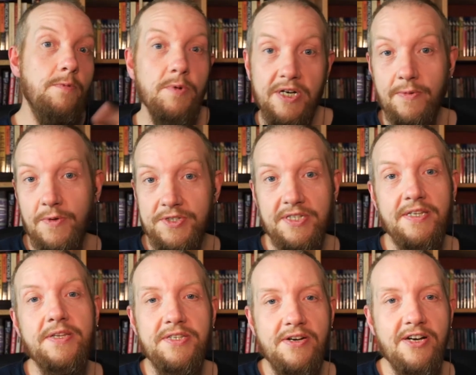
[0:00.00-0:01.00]
what it was at
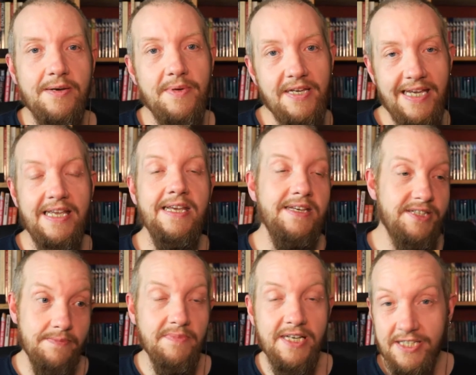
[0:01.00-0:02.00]
the time. It's
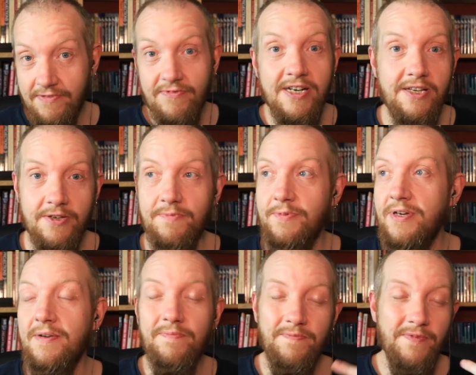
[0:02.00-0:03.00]
a really good,
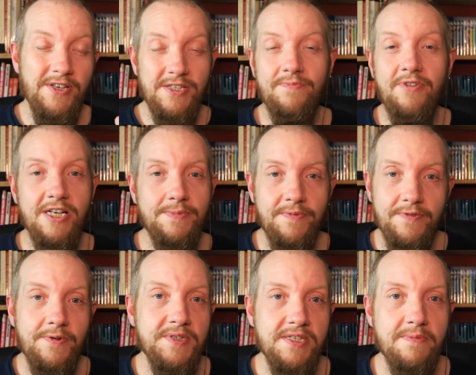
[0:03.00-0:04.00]
and Vincent Price's
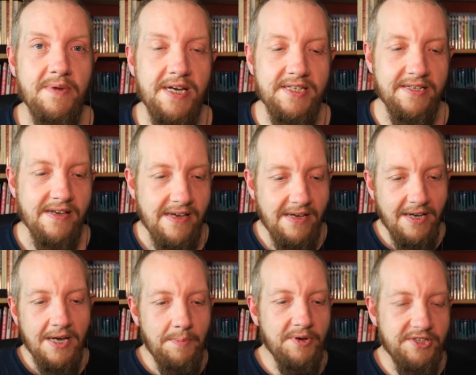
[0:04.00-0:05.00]
performance is amazing.
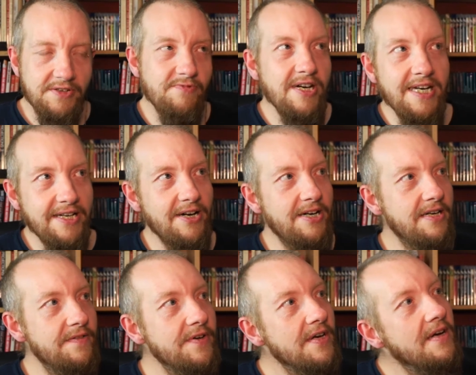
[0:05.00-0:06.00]
But to really kind of,